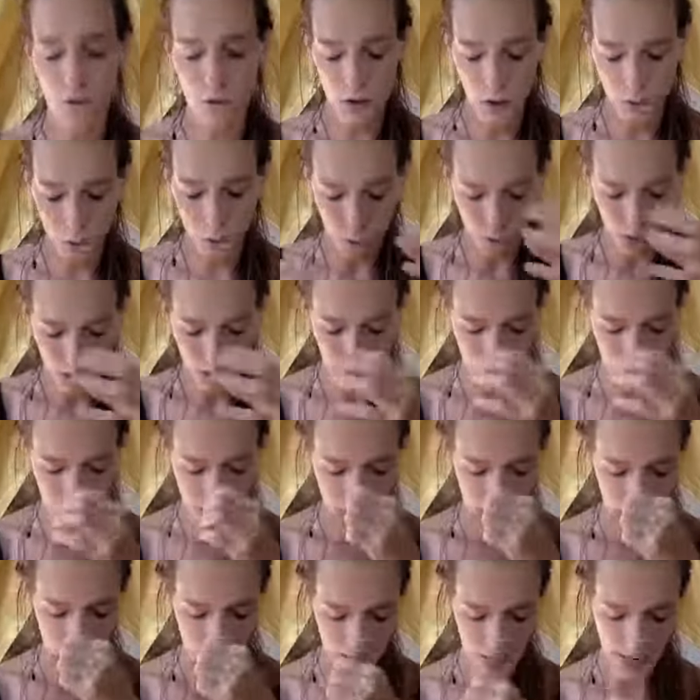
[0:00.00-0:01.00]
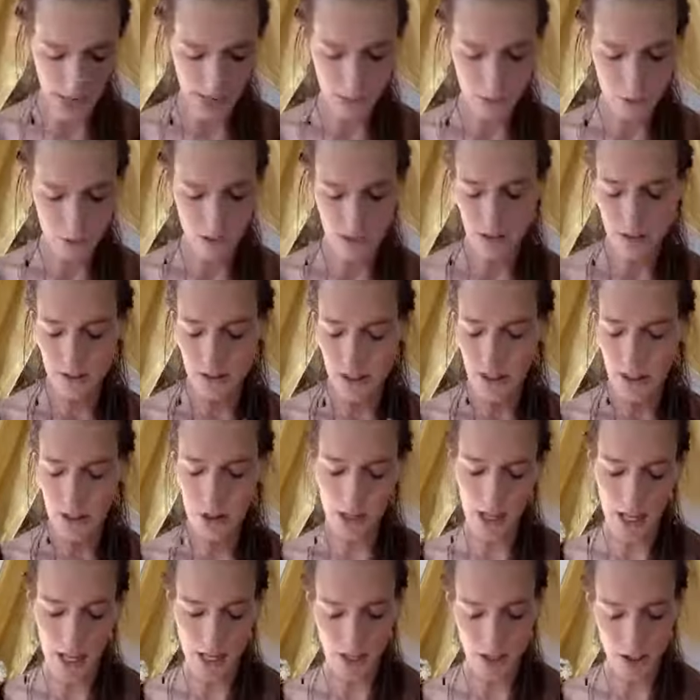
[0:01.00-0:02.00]
When we connect with our
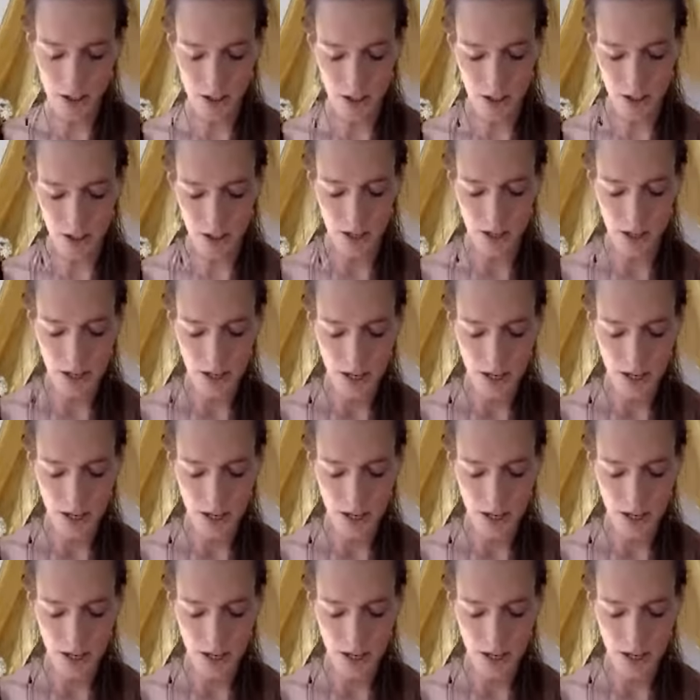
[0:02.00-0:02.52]
sexual energy